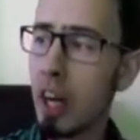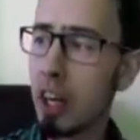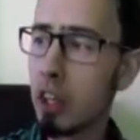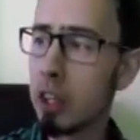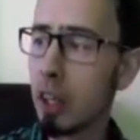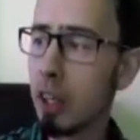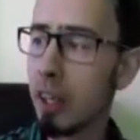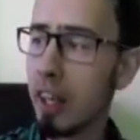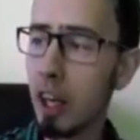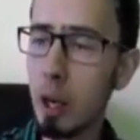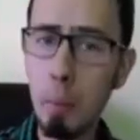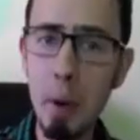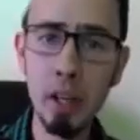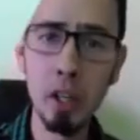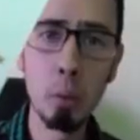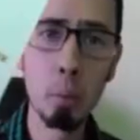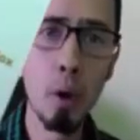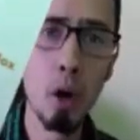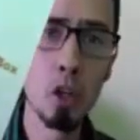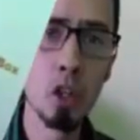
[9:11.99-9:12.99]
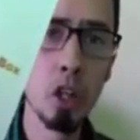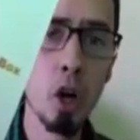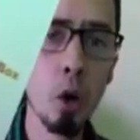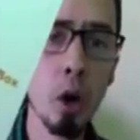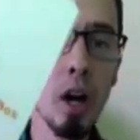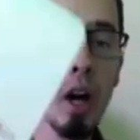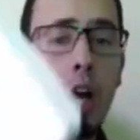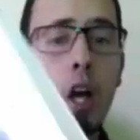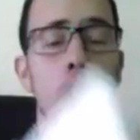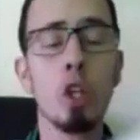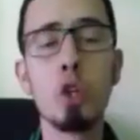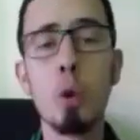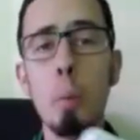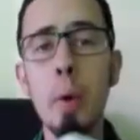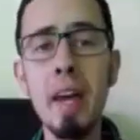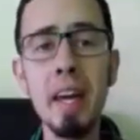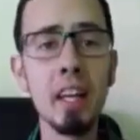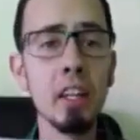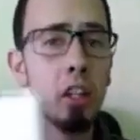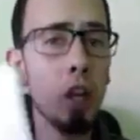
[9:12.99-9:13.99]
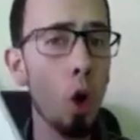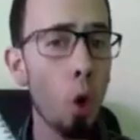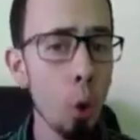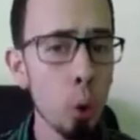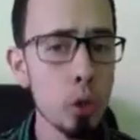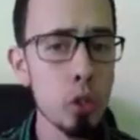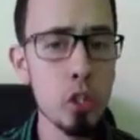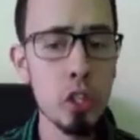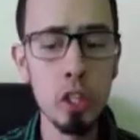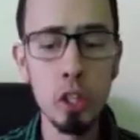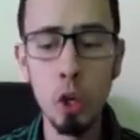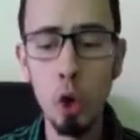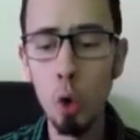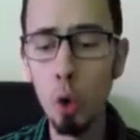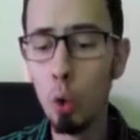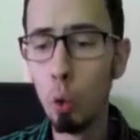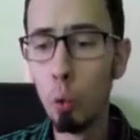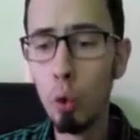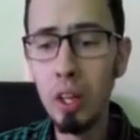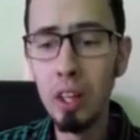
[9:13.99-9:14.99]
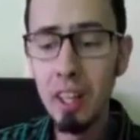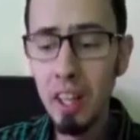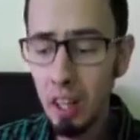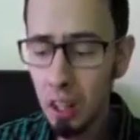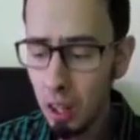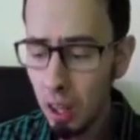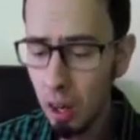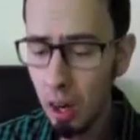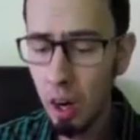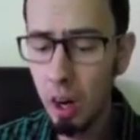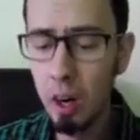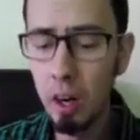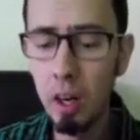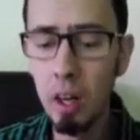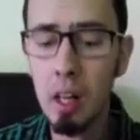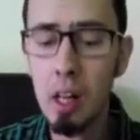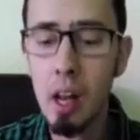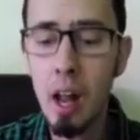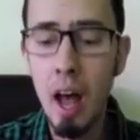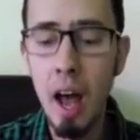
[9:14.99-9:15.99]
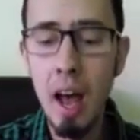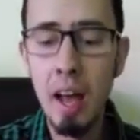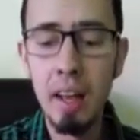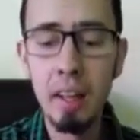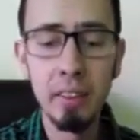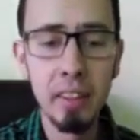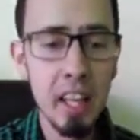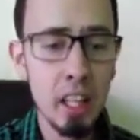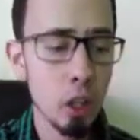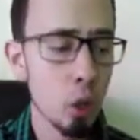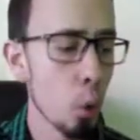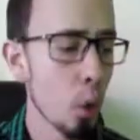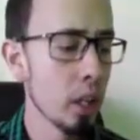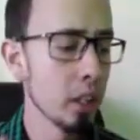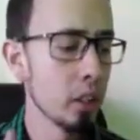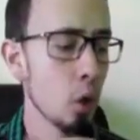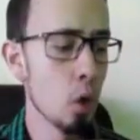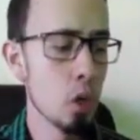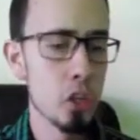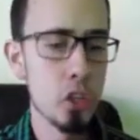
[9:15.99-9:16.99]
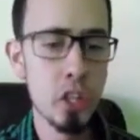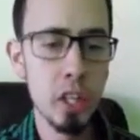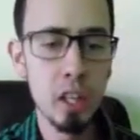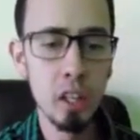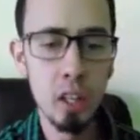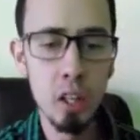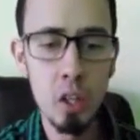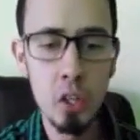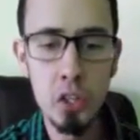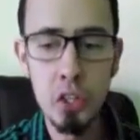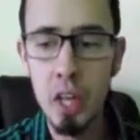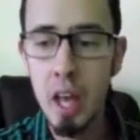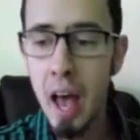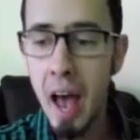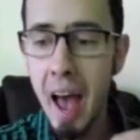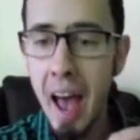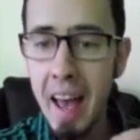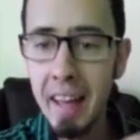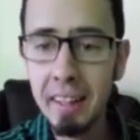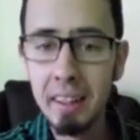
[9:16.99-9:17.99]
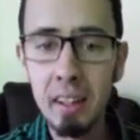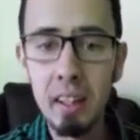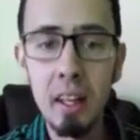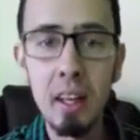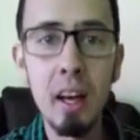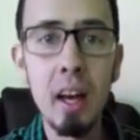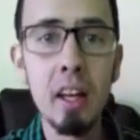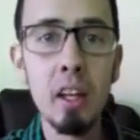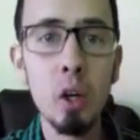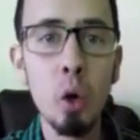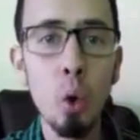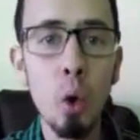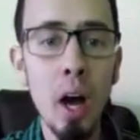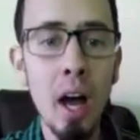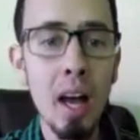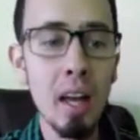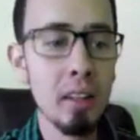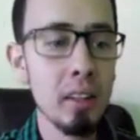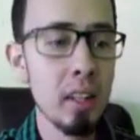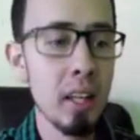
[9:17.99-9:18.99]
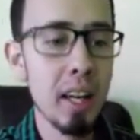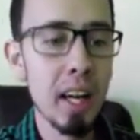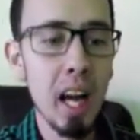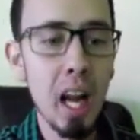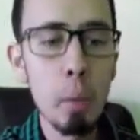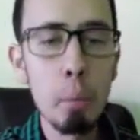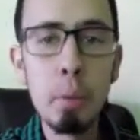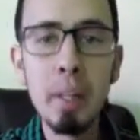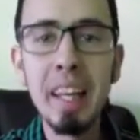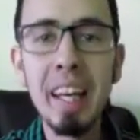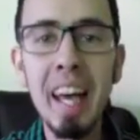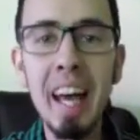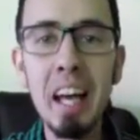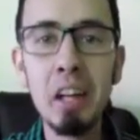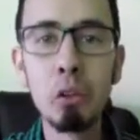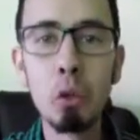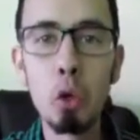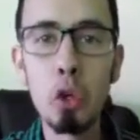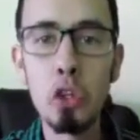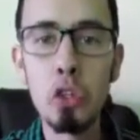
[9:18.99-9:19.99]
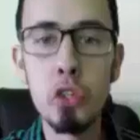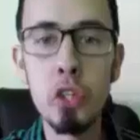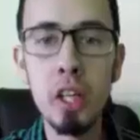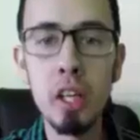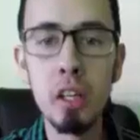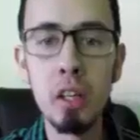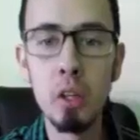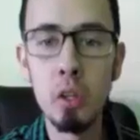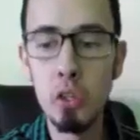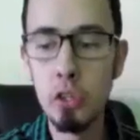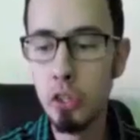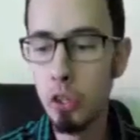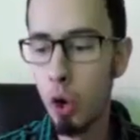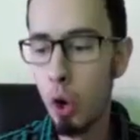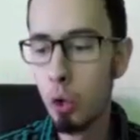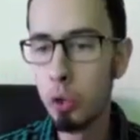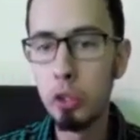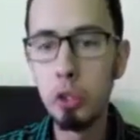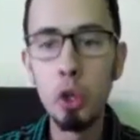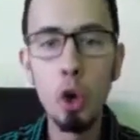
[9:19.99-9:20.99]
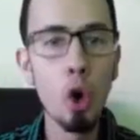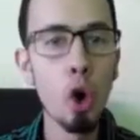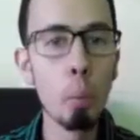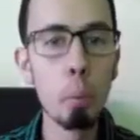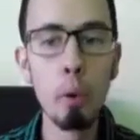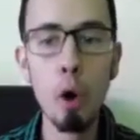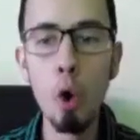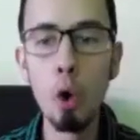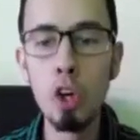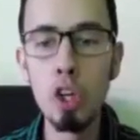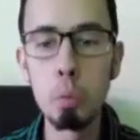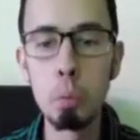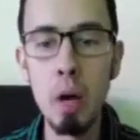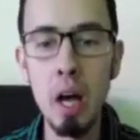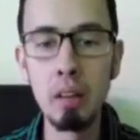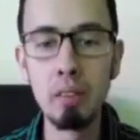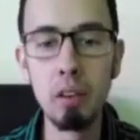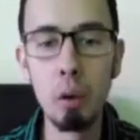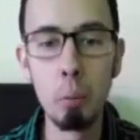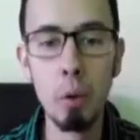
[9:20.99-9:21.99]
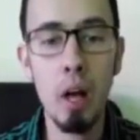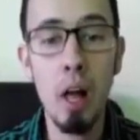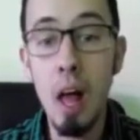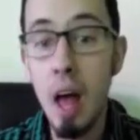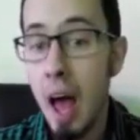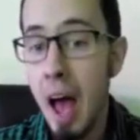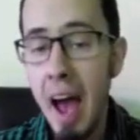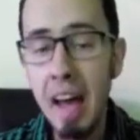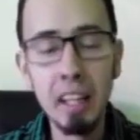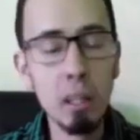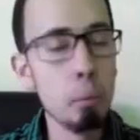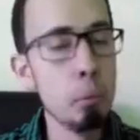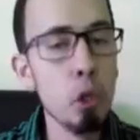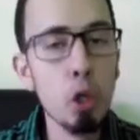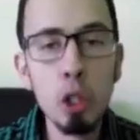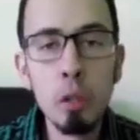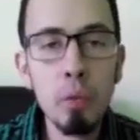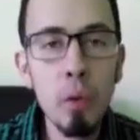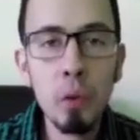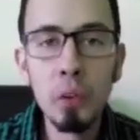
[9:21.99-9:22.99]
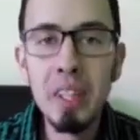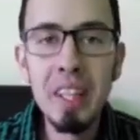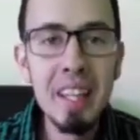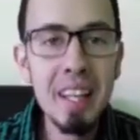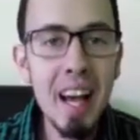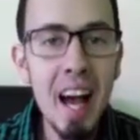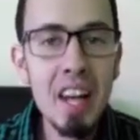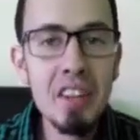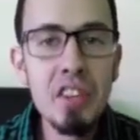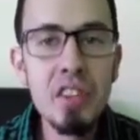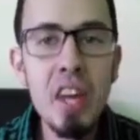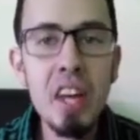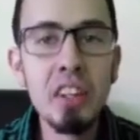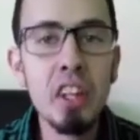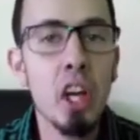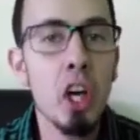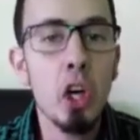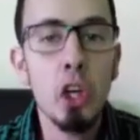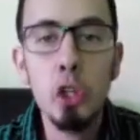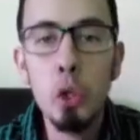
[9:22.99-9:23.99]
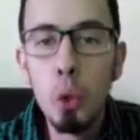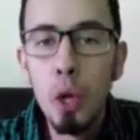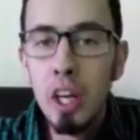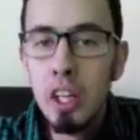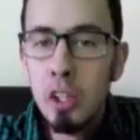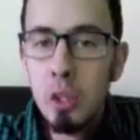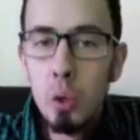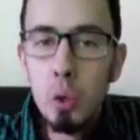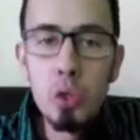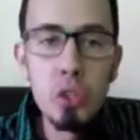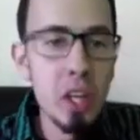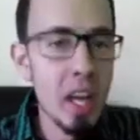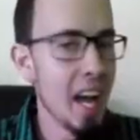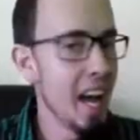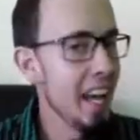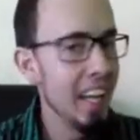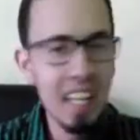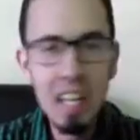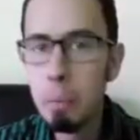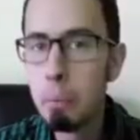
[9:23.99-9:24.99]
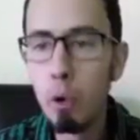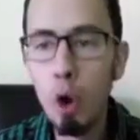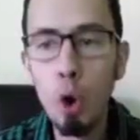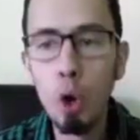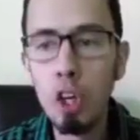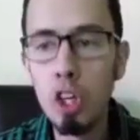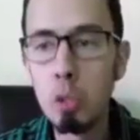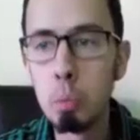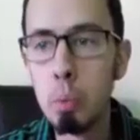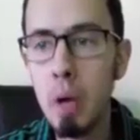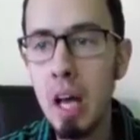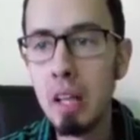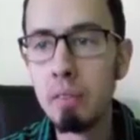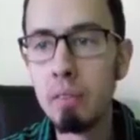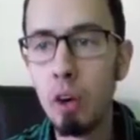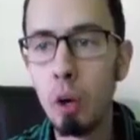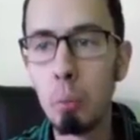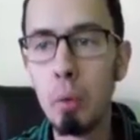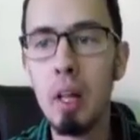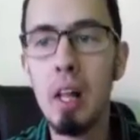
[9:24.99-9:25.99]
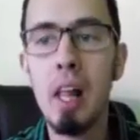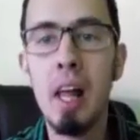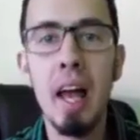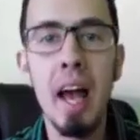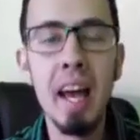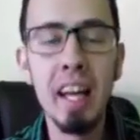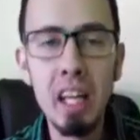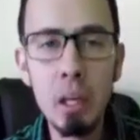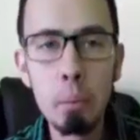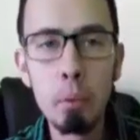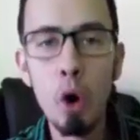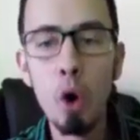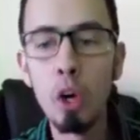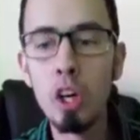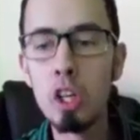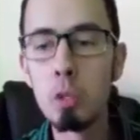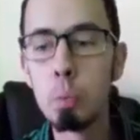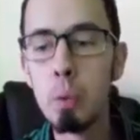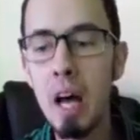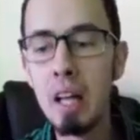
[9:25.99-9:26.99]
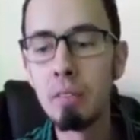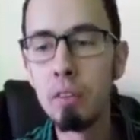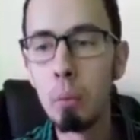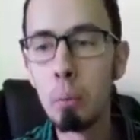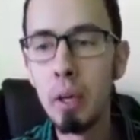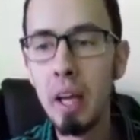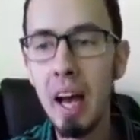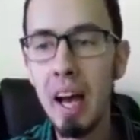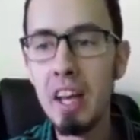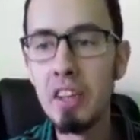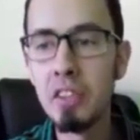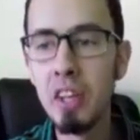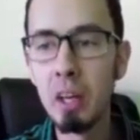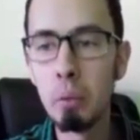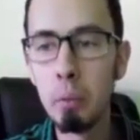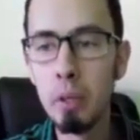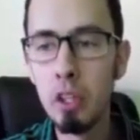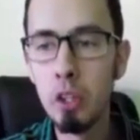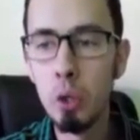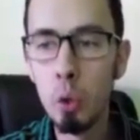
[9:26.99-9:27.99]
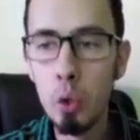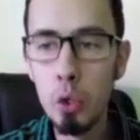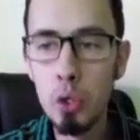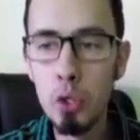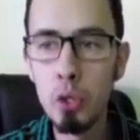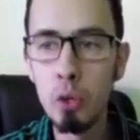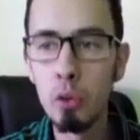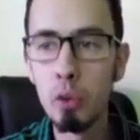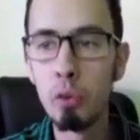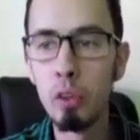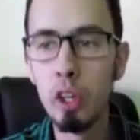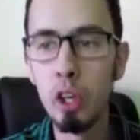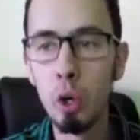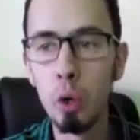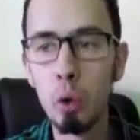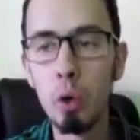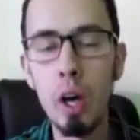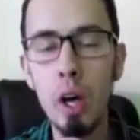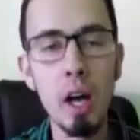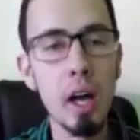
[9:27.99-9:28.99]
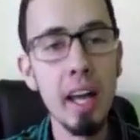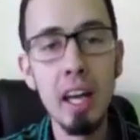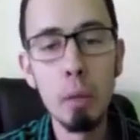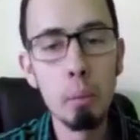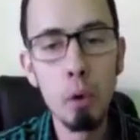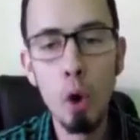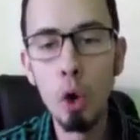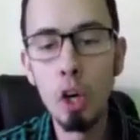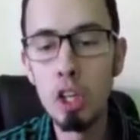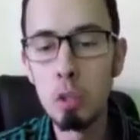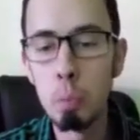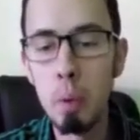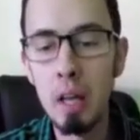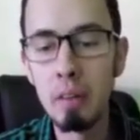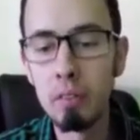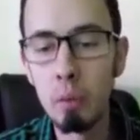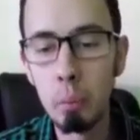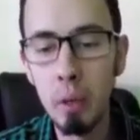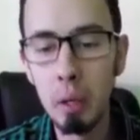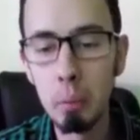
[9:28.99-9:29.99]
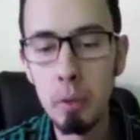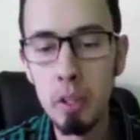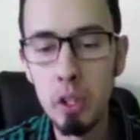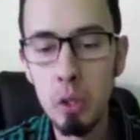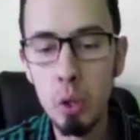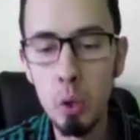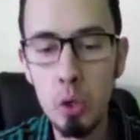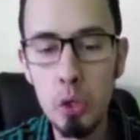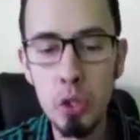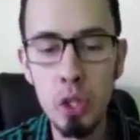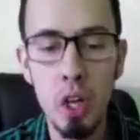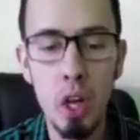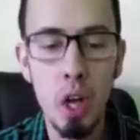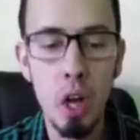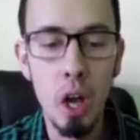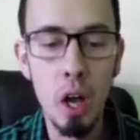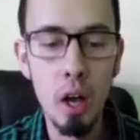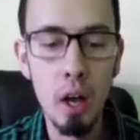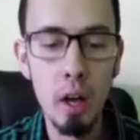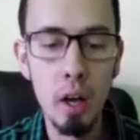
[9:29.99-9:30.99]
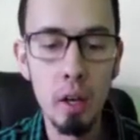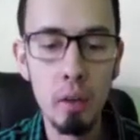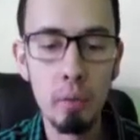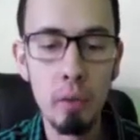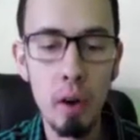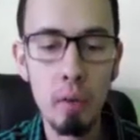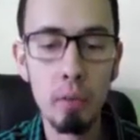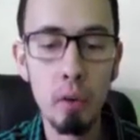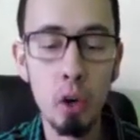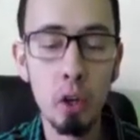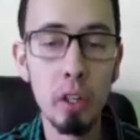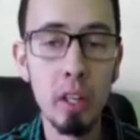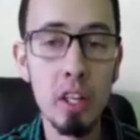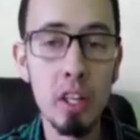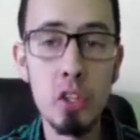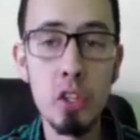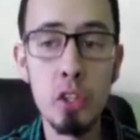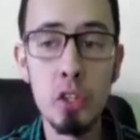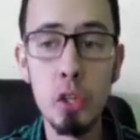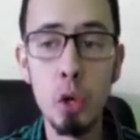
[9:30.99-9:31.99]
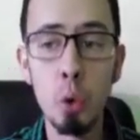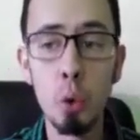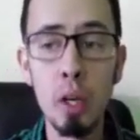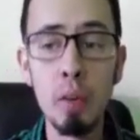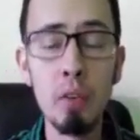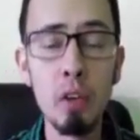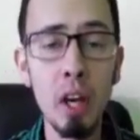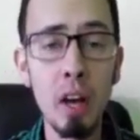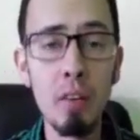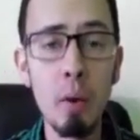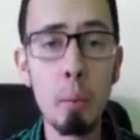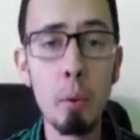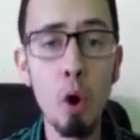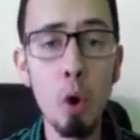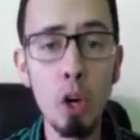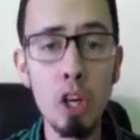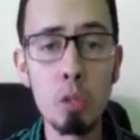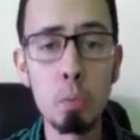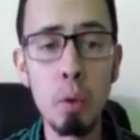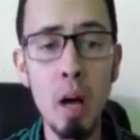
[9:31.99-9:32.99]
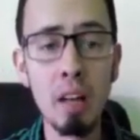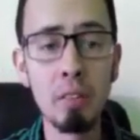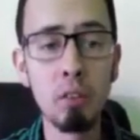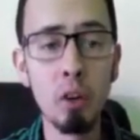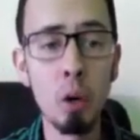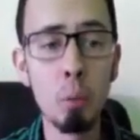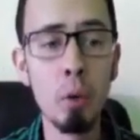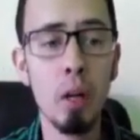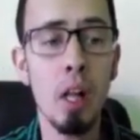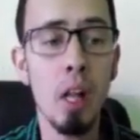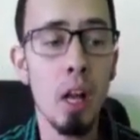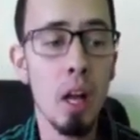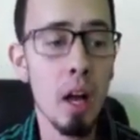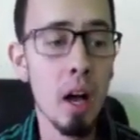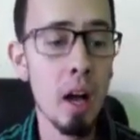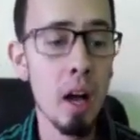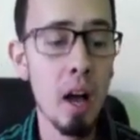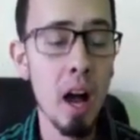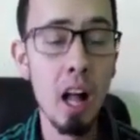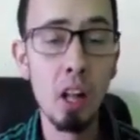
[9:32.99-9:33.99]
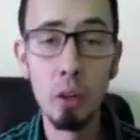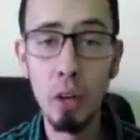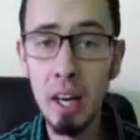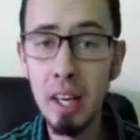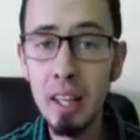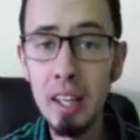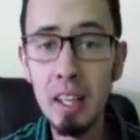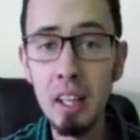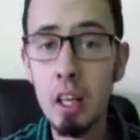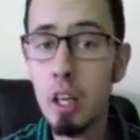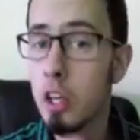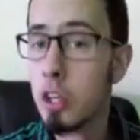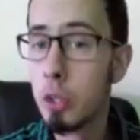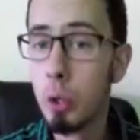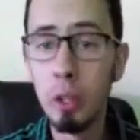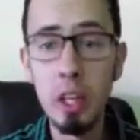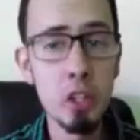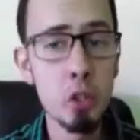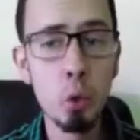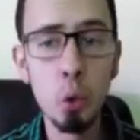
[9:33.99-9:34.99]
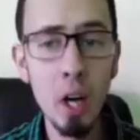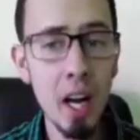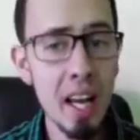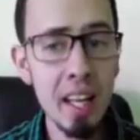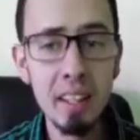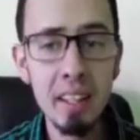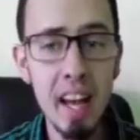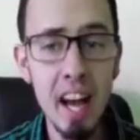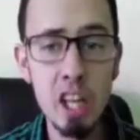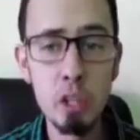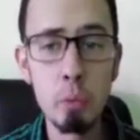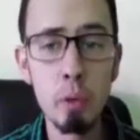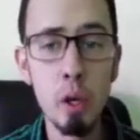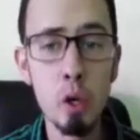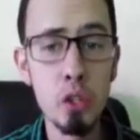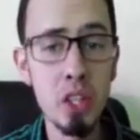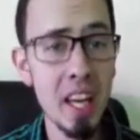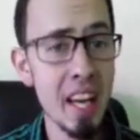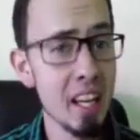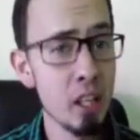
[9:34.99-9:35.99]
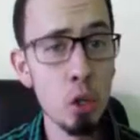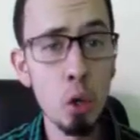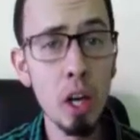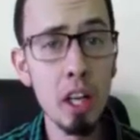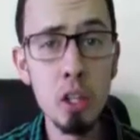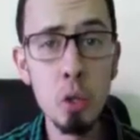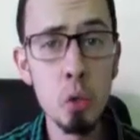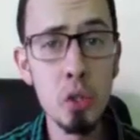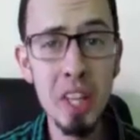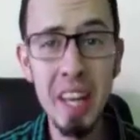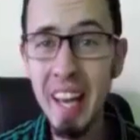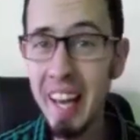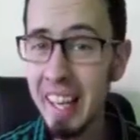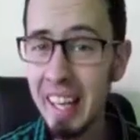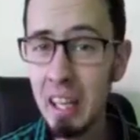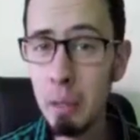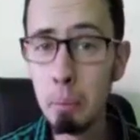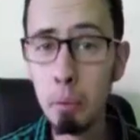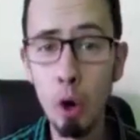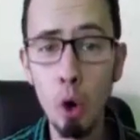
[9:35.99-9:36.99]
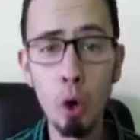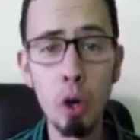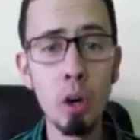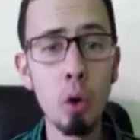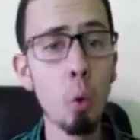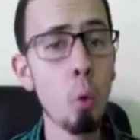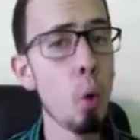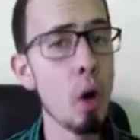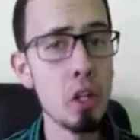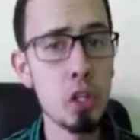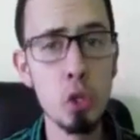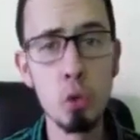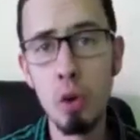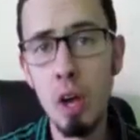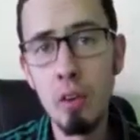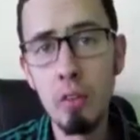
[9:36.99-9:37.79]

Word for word: What is actually an Income Mentor Box logo. So make notes, you know, really learn, and then look at our signals and, uh, you know, and replicate our signals on your broker's platform. And the beautiful thing, guys, is that you can use any broker's platform. Any broker's platform, guys, can be used, if you know, uh, any broker's platform can be used uh, for, for this. So if you have a broker's platform uh, already, so that's great, guys, because you can use any broker